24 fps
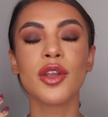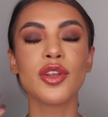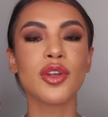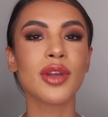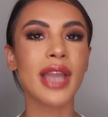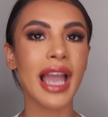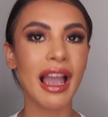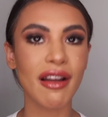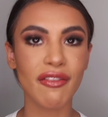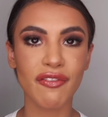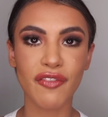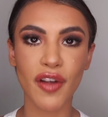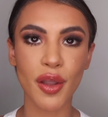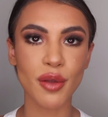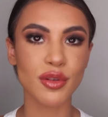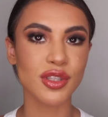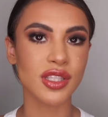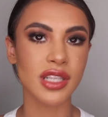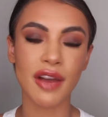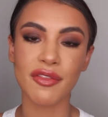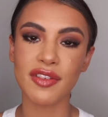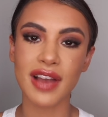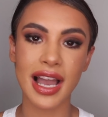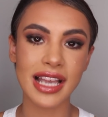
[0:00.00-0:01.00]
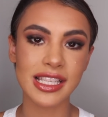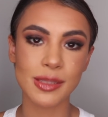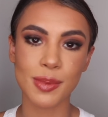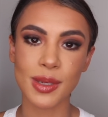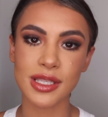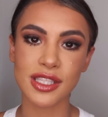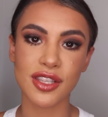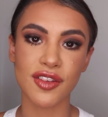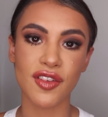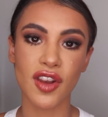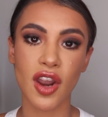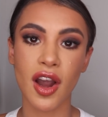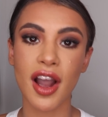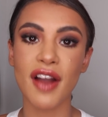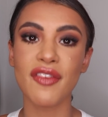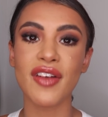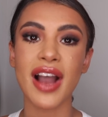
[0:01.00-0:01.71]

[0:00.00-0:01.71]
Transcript: You can focus on other aspects of your life,